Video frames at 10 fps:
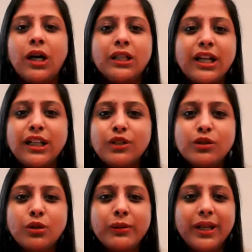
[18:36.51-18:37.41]
thank you
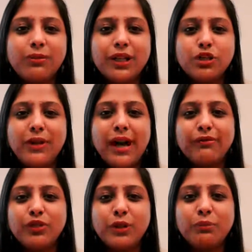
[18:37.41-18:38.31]
so very much, ma'am,
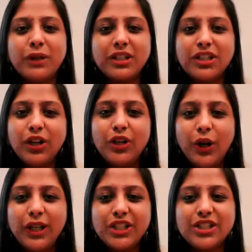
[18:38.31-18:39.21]
for imparting your
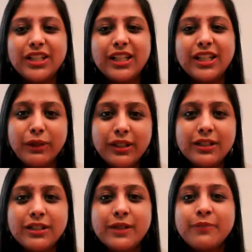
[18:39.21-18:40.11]
knowledge and
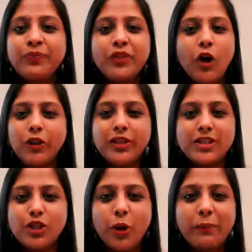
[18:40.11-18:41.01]
experience on this
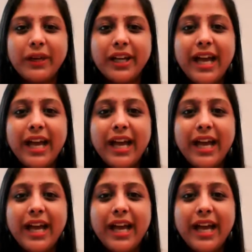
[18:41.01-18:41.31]
topic,